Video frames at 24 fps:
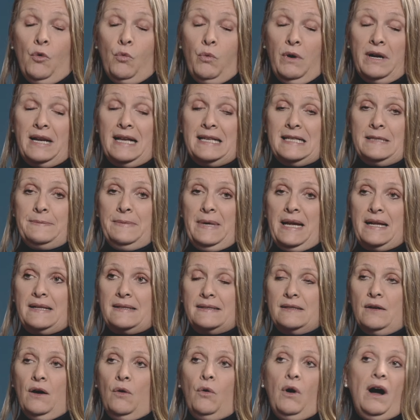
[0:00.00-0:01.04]
what
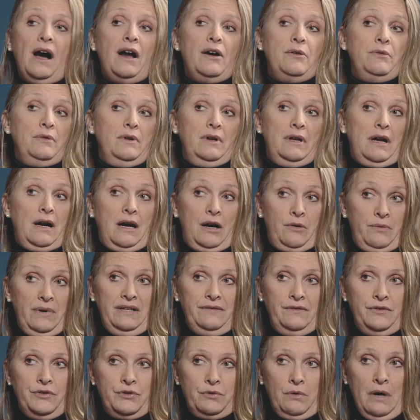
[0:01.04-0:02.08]
aspects are
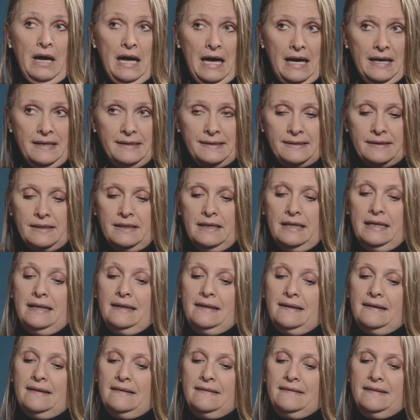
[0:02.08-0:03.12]
relevant to us.
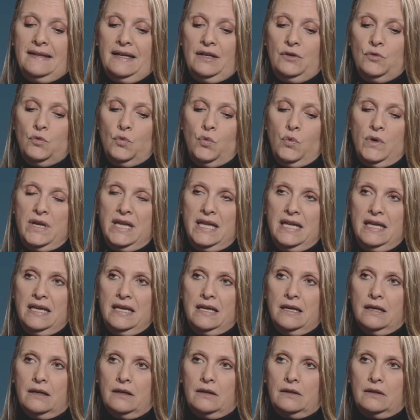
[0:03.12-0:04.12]
And then we